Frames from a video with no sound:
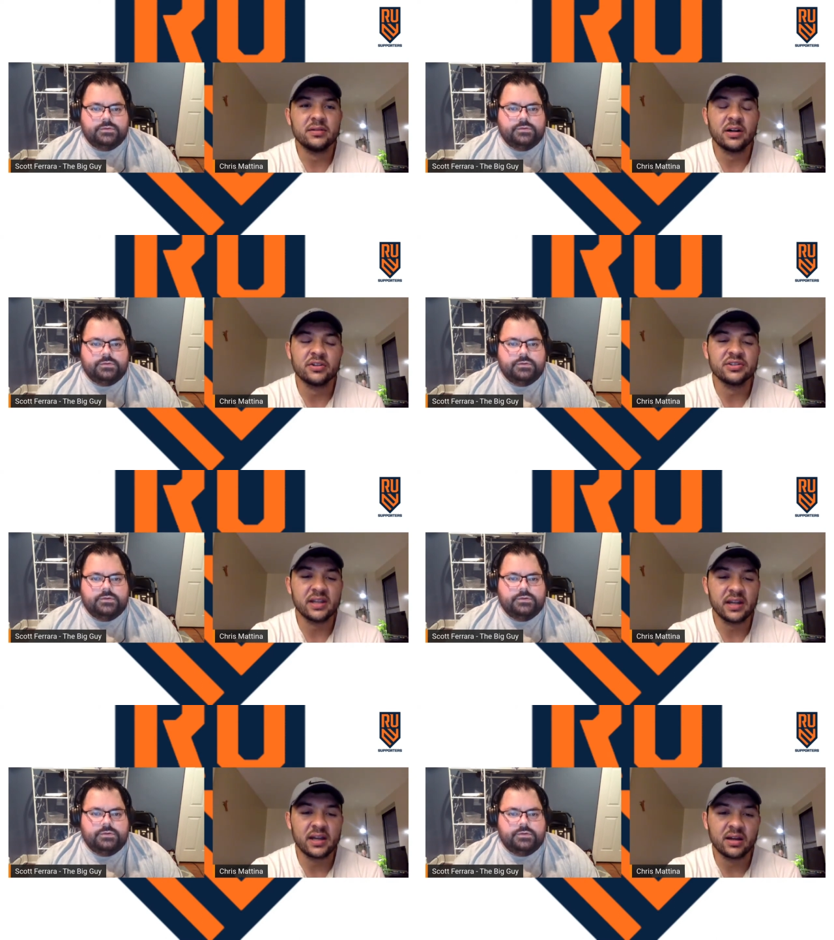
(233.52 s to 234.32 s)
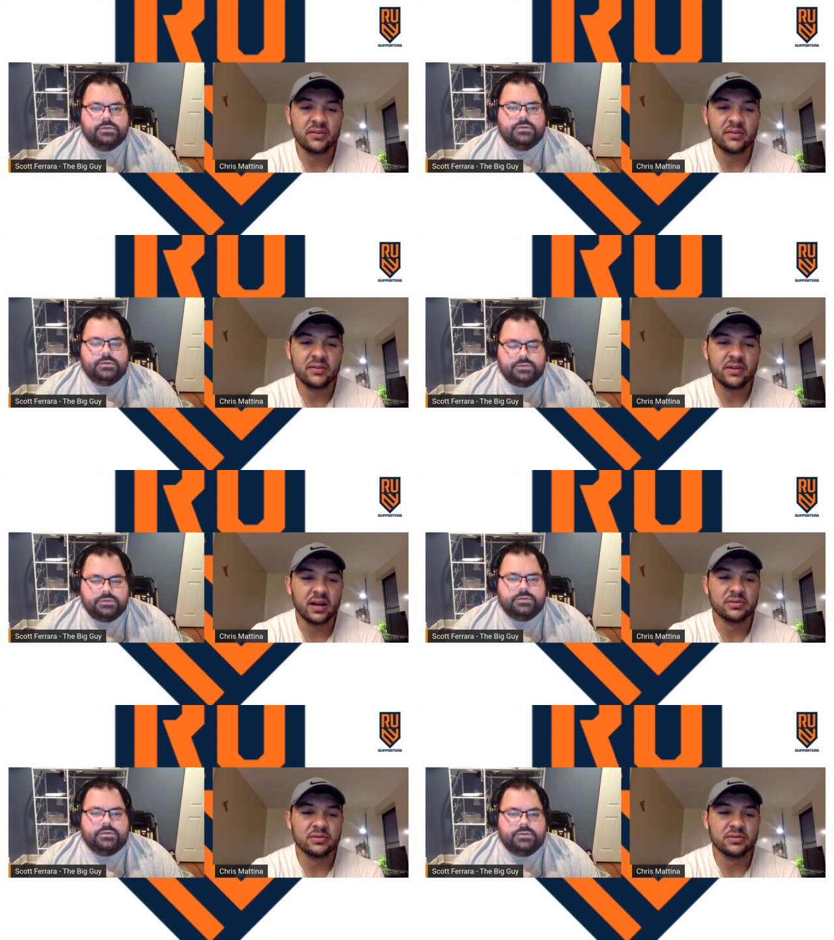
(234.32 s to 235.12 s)
Speaker 1: understanding of it, and I was
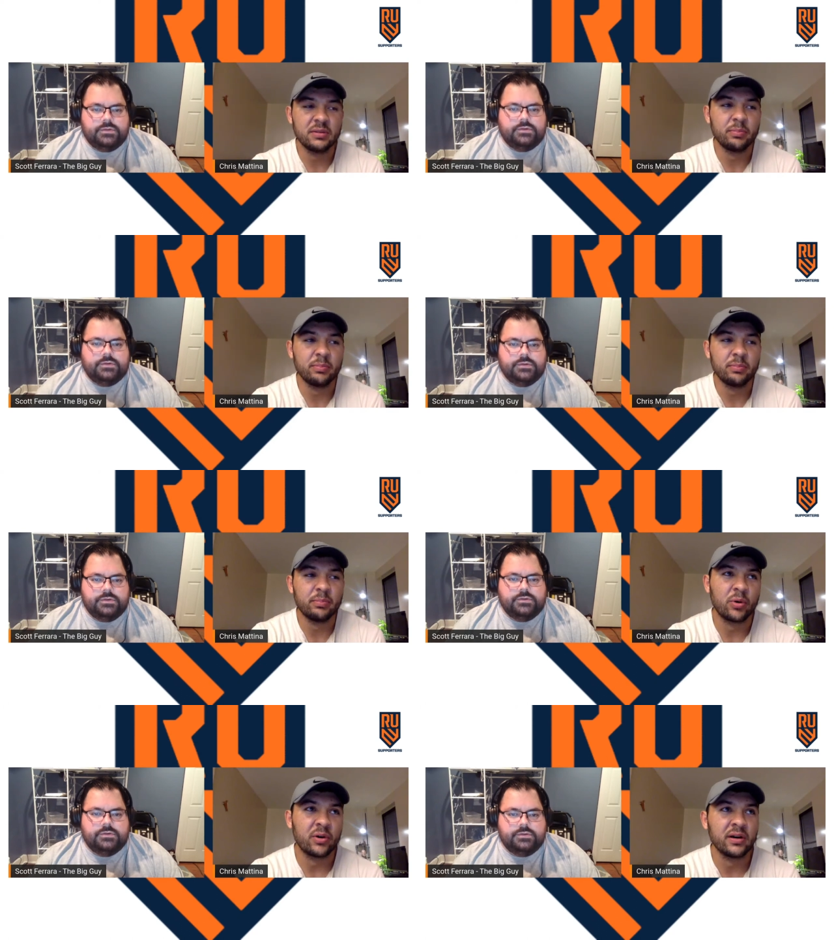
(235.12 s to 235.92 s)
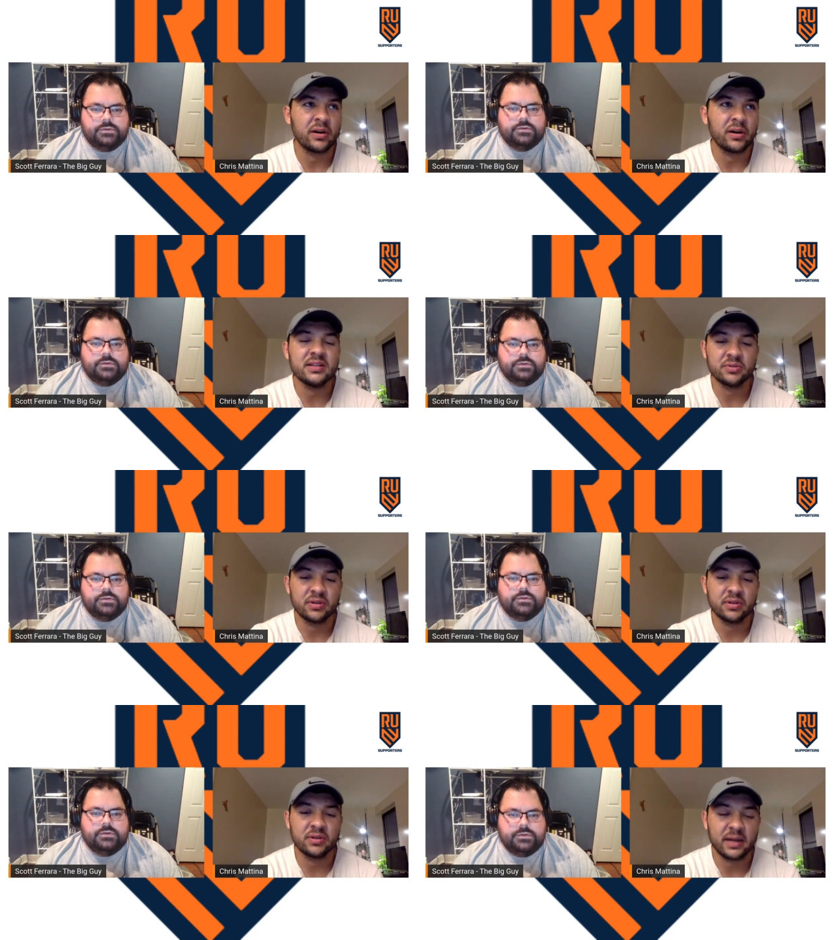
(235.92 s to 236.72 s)
really born into it. My
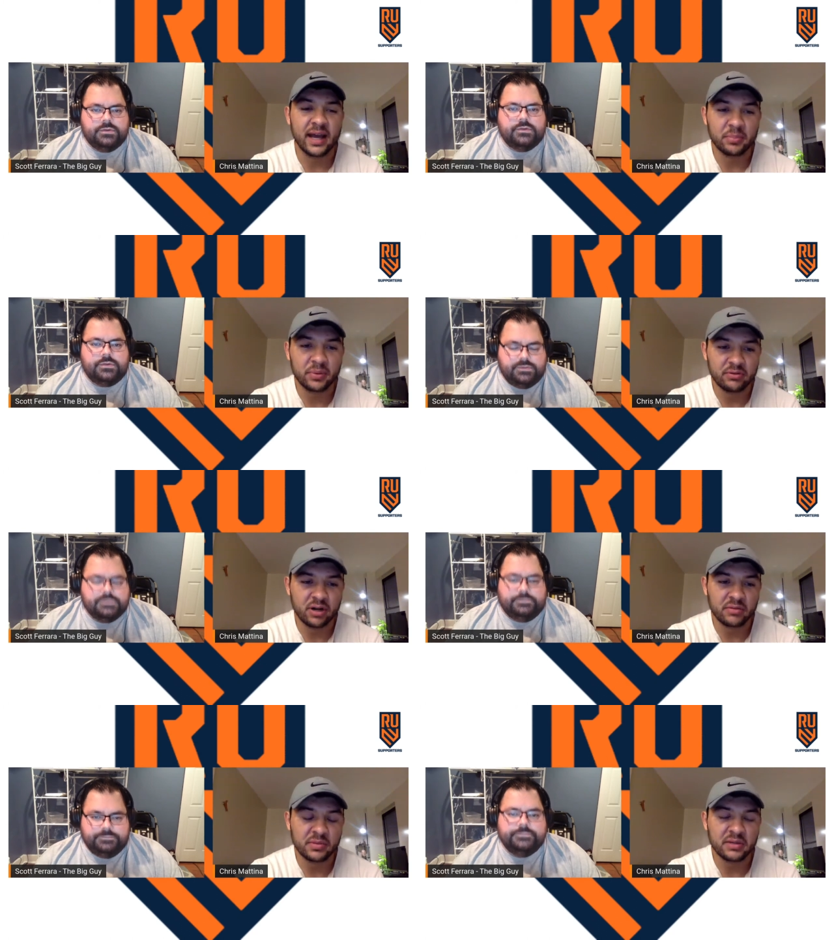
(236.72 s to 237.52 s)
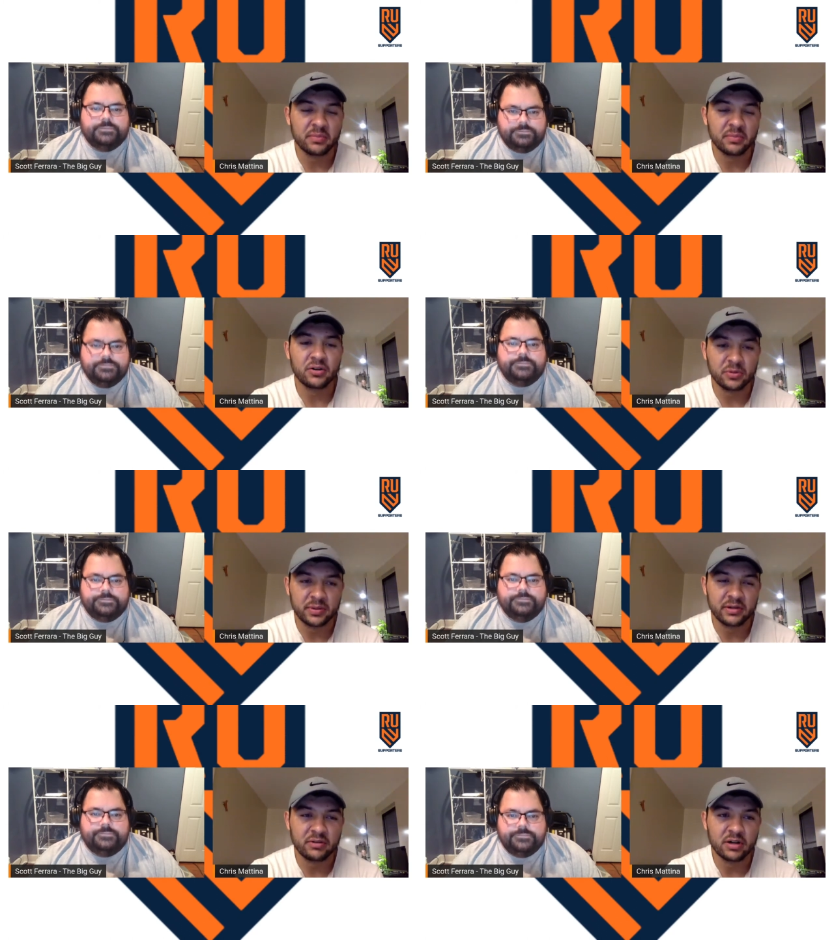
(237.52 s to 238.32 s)
dad played rugby. My uncle
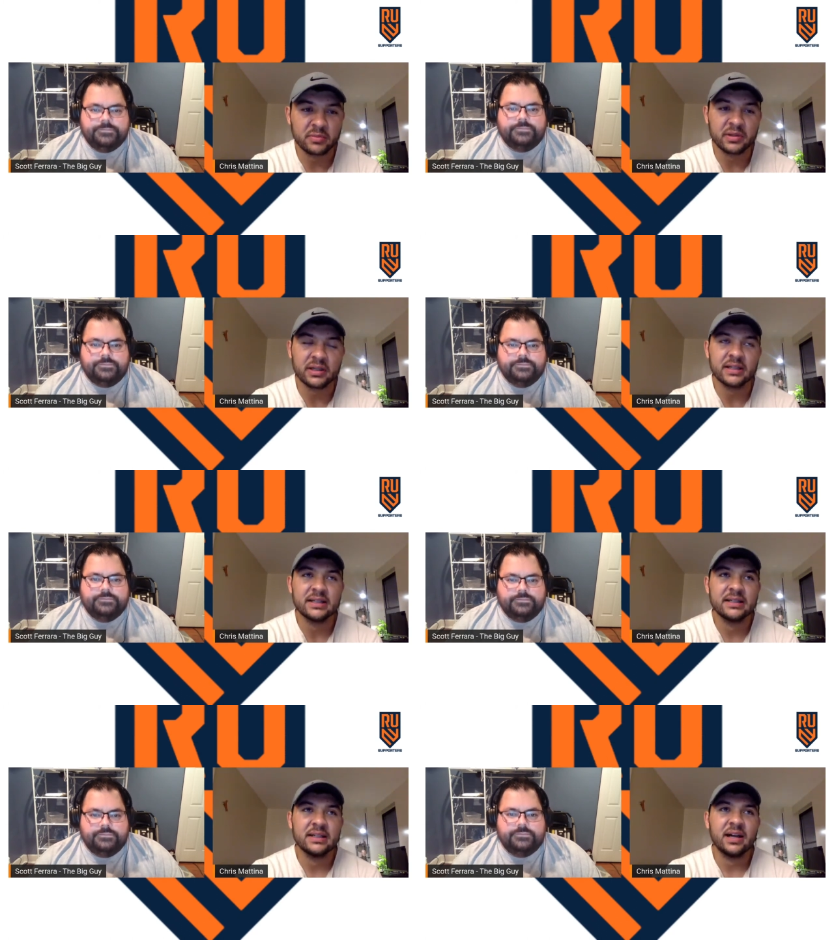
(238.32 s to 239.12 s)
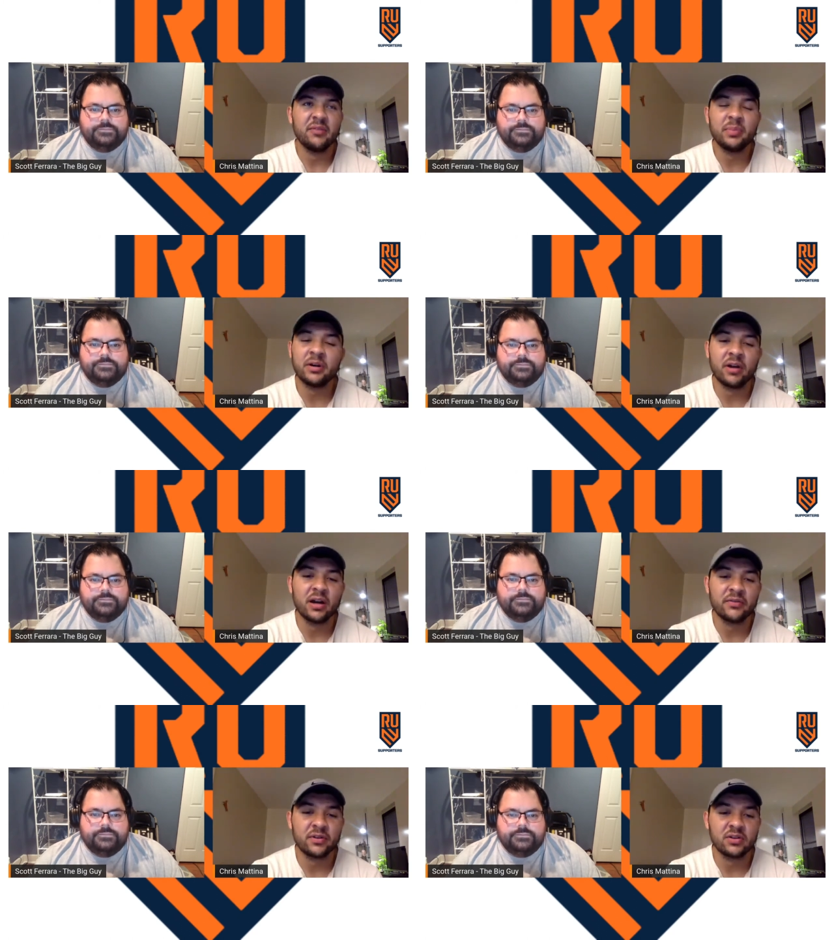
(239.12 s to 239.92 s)
played rugby. I've been around
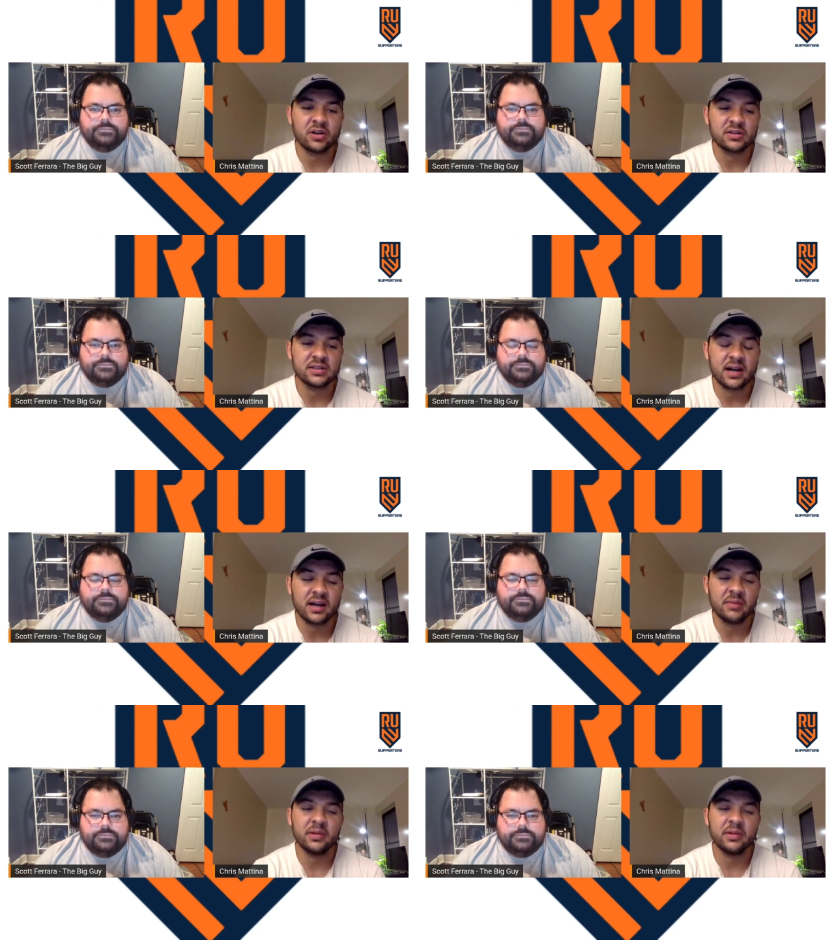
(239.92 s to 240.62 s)
it for a long time,